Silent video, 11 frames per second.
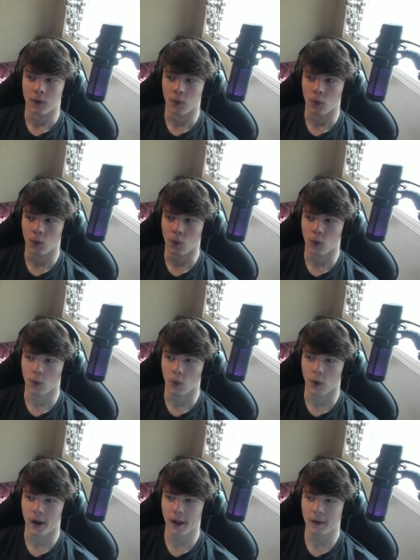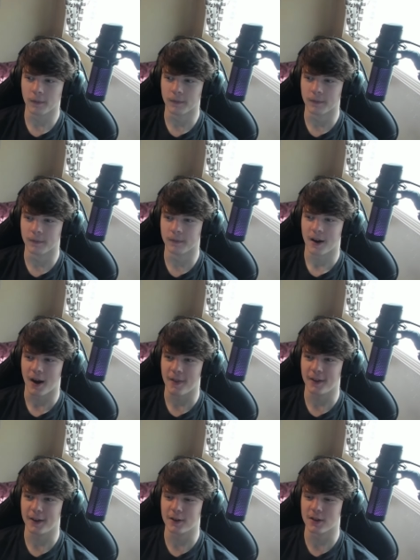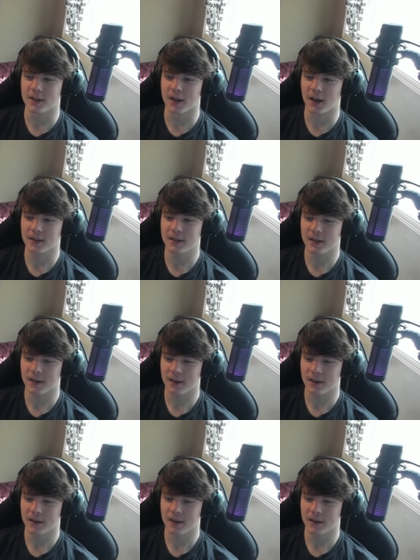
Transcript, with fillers: Well, hmm, I think he just knocked.